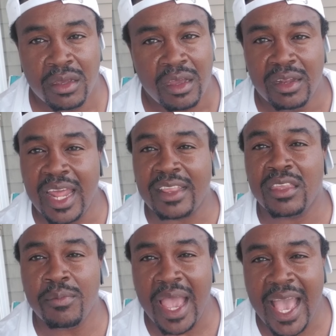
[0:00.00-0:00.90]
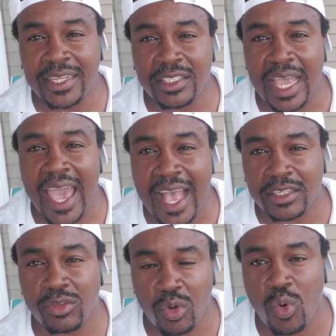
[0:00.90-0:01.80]
let them
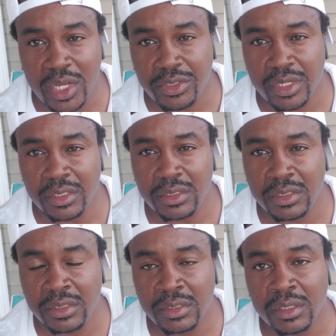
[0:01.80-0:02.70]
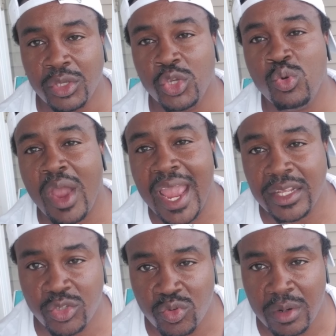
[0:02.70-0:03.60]
ask the questions. You
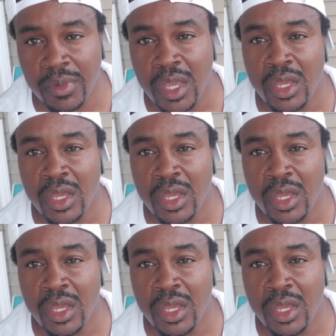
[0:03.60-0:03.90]
answer them.